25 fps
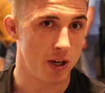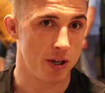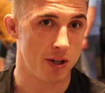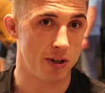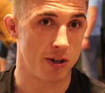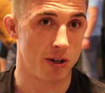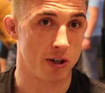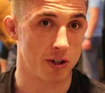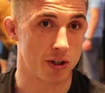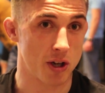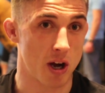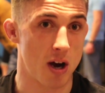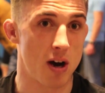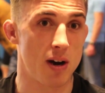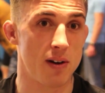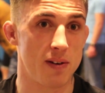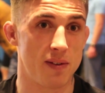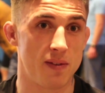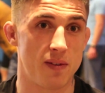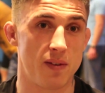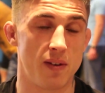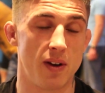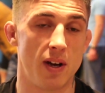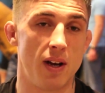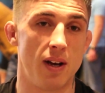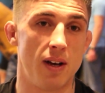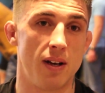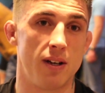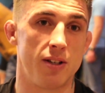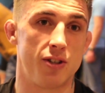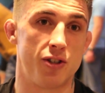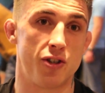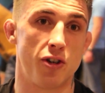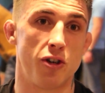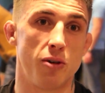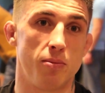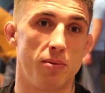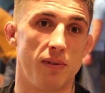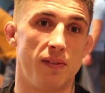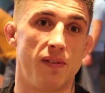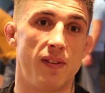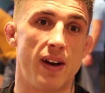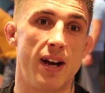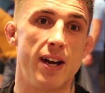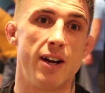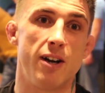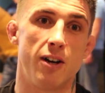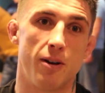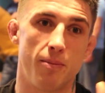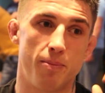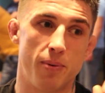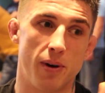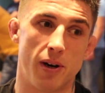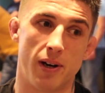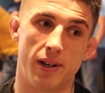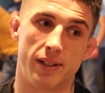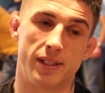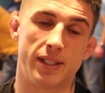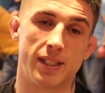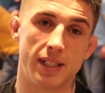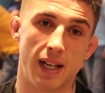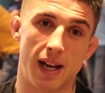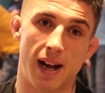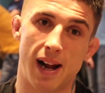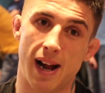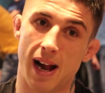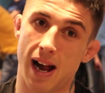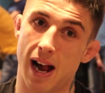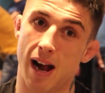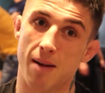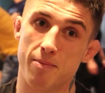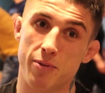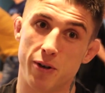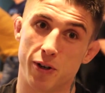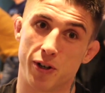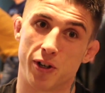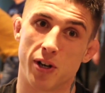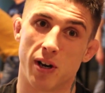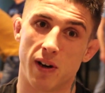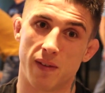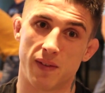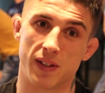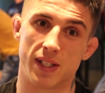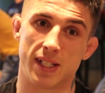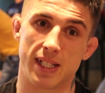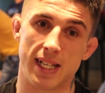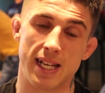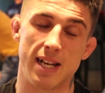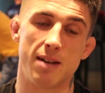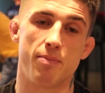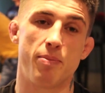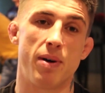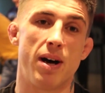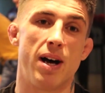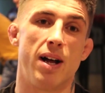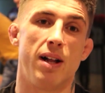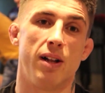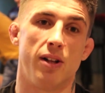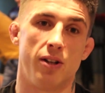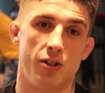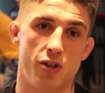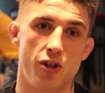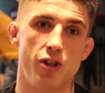You're a tough, durable fighter, but I'm your toughest date, pal.